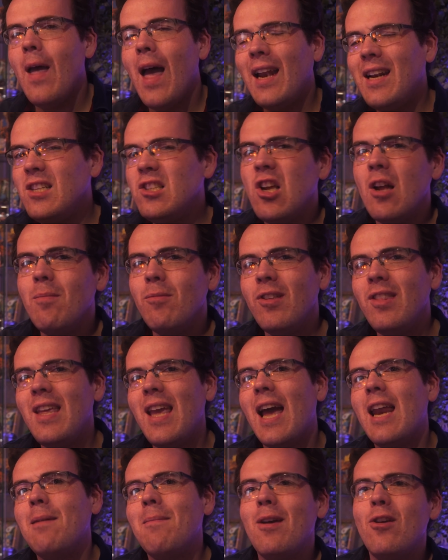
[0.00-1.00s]
And in terms of
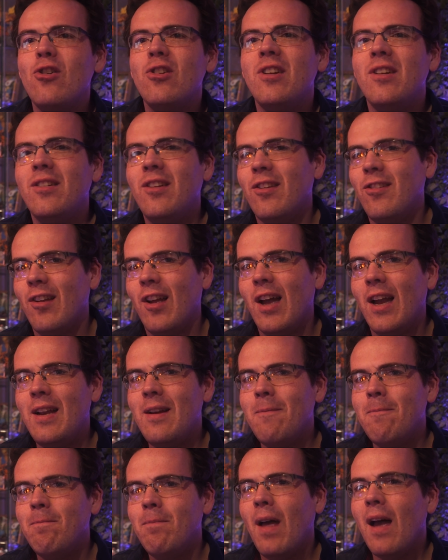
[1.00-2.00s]
the animation and
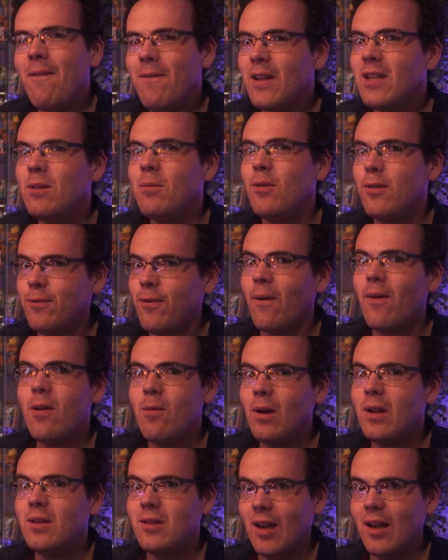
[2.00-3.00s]
design, I felt it was very
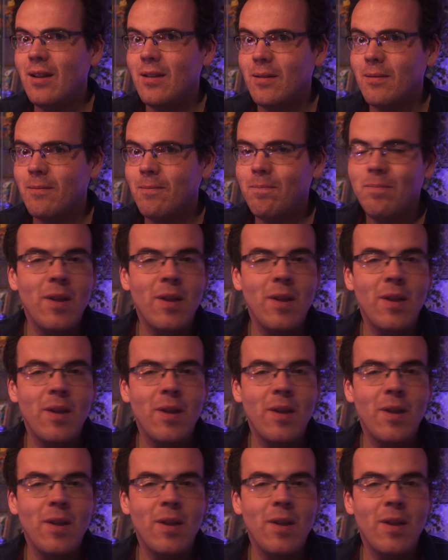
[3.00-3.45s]
well done.